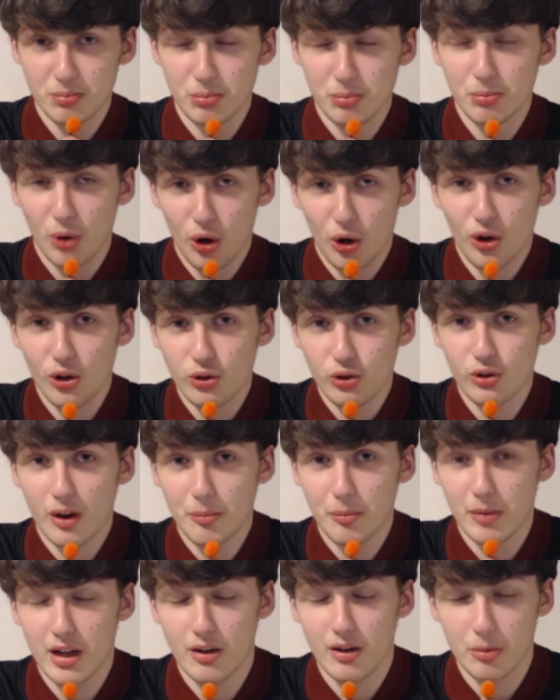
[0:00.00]
Poor
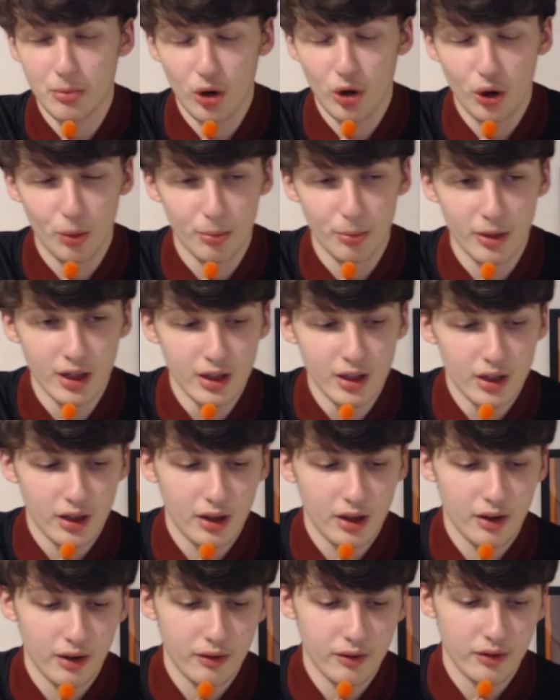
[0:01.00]
Tranmere at bottom
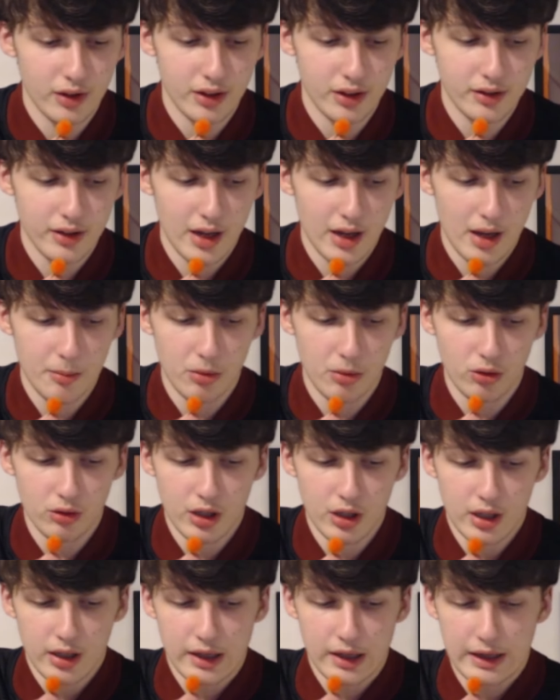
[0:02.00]
of the table,
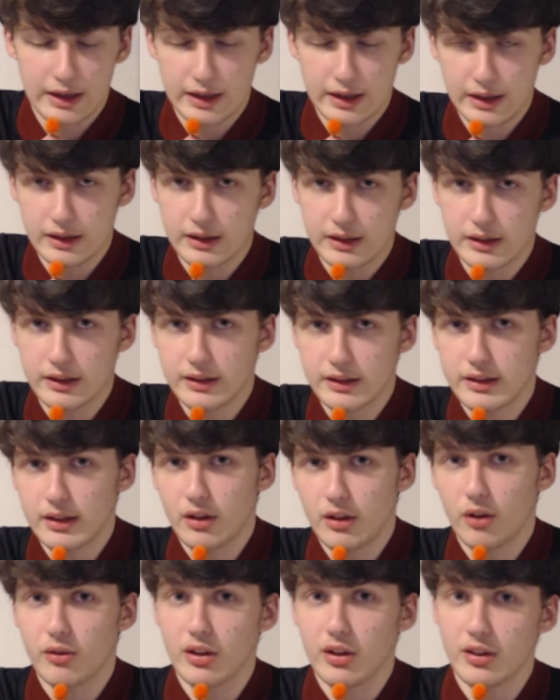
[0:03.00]
and
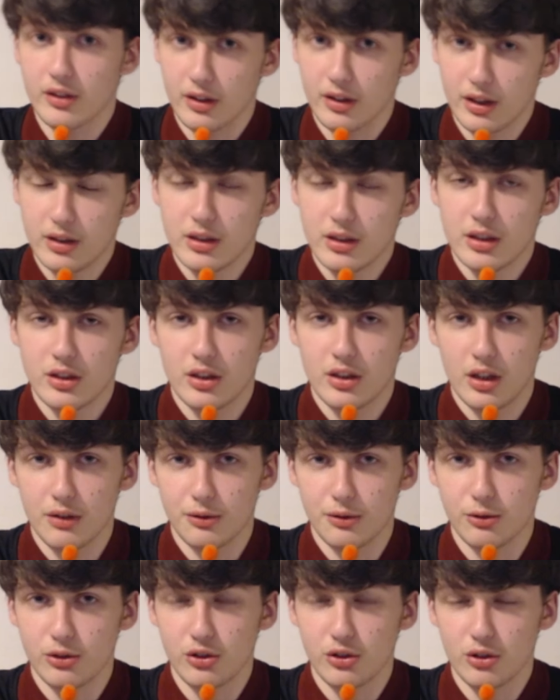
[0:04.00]
obviously the
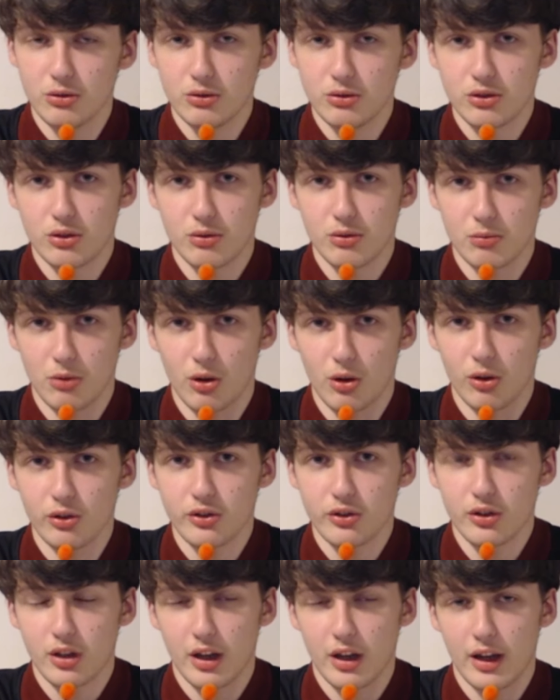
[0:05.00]
other result
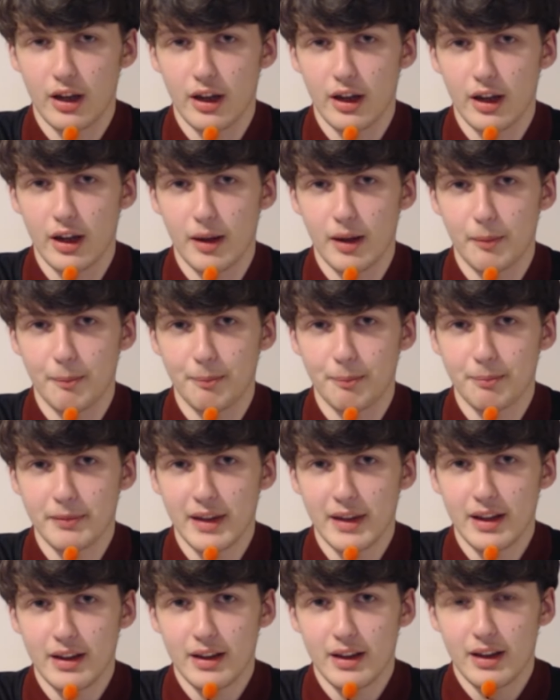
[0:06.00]
was
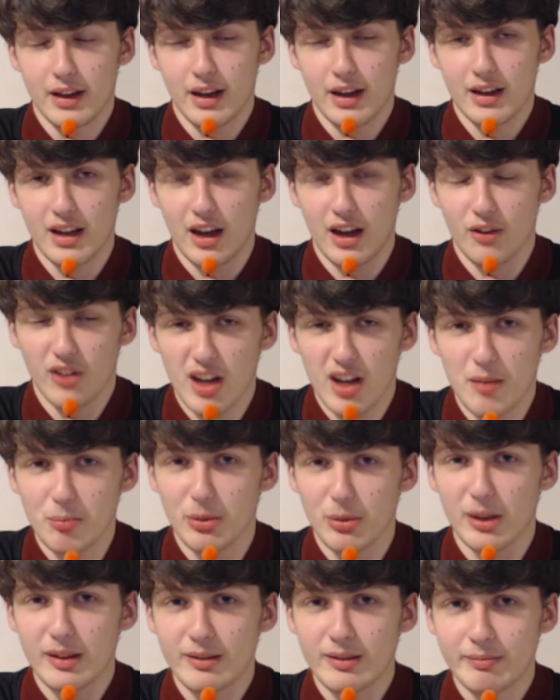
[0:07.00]
I can't
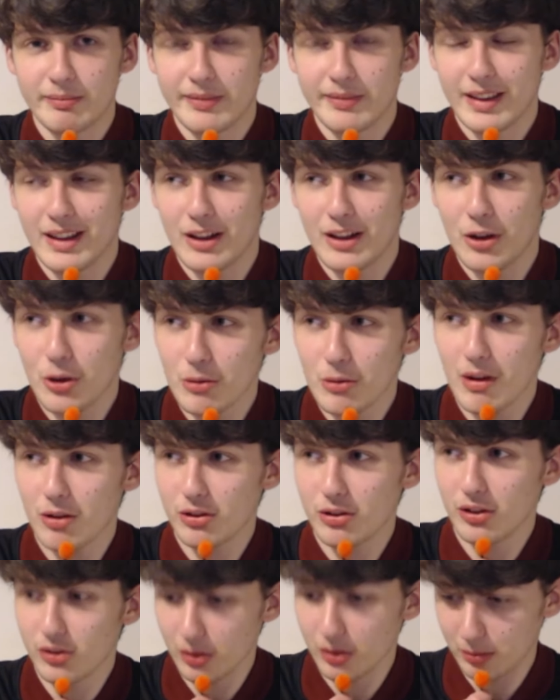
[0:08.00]
remember. Who
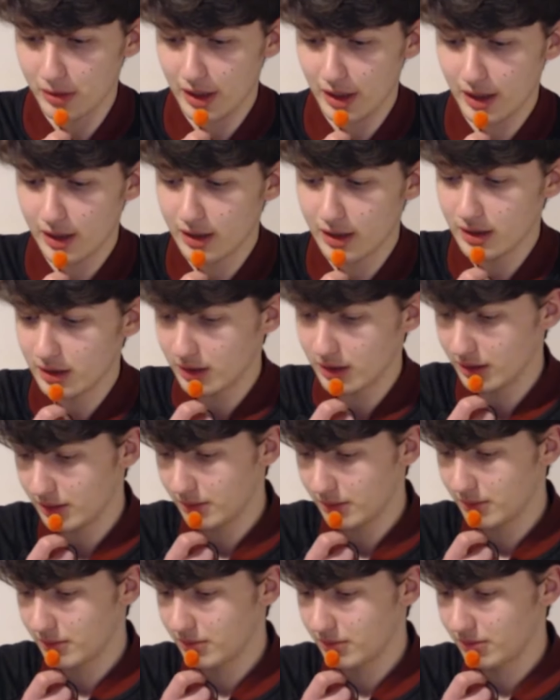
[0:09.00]
else is up there?
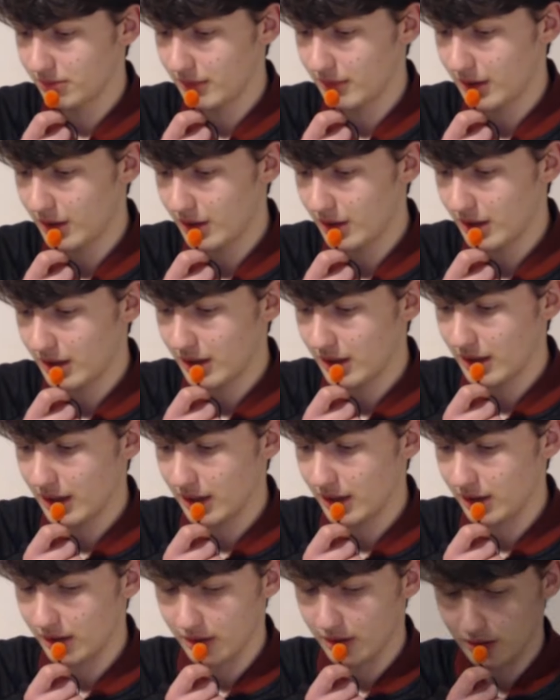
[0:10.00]
I don't